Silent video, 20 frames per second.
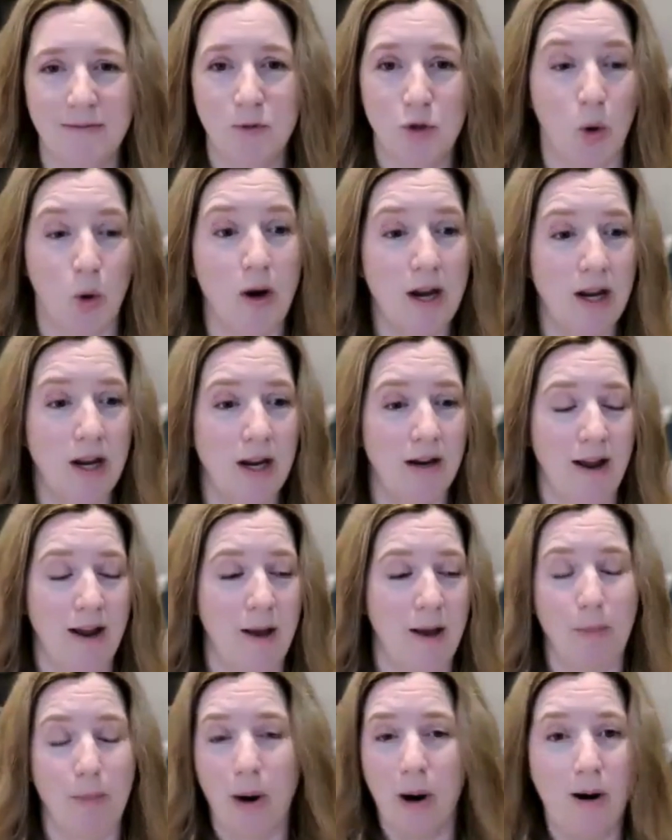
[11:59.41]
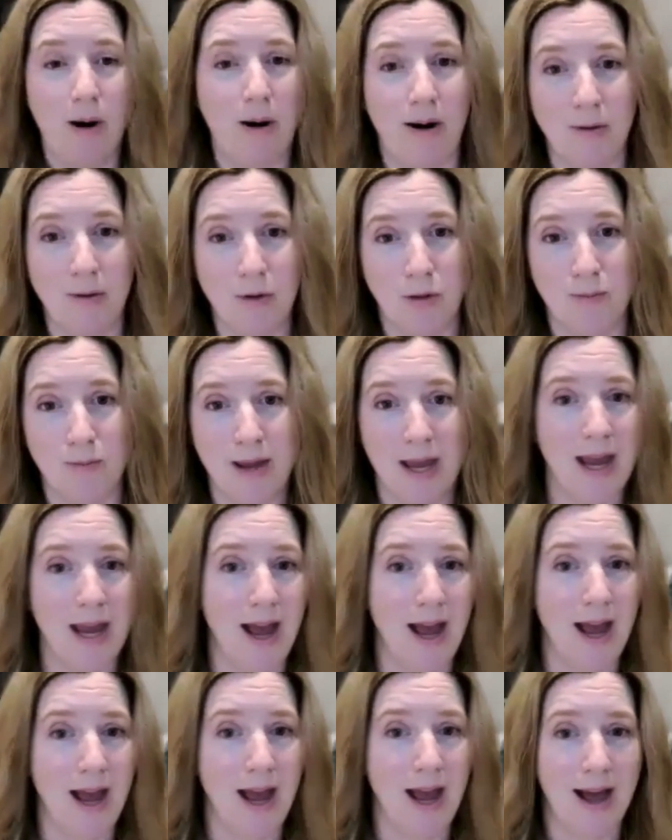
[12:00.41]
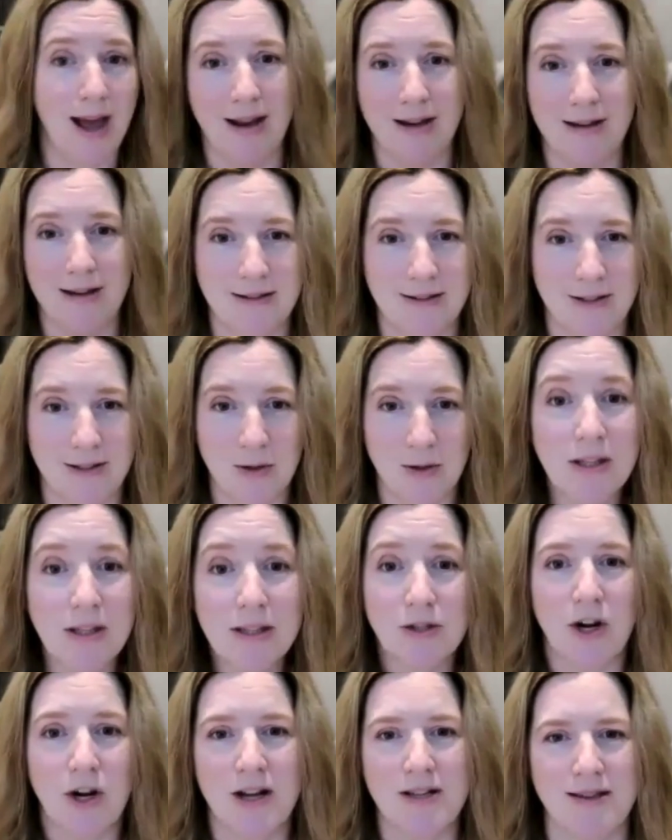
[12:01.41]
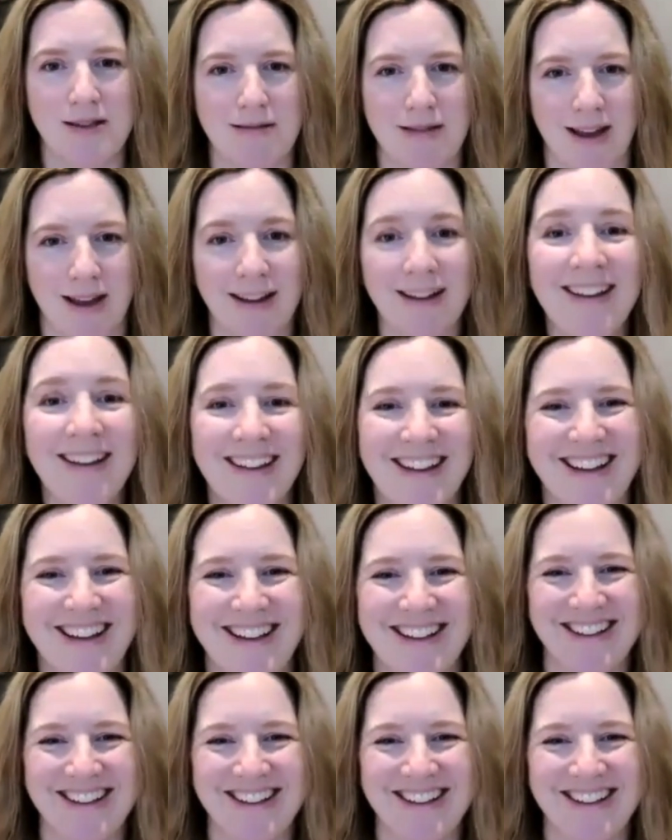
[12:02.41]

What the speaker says: joining and partnering with me and doing this crazy thing.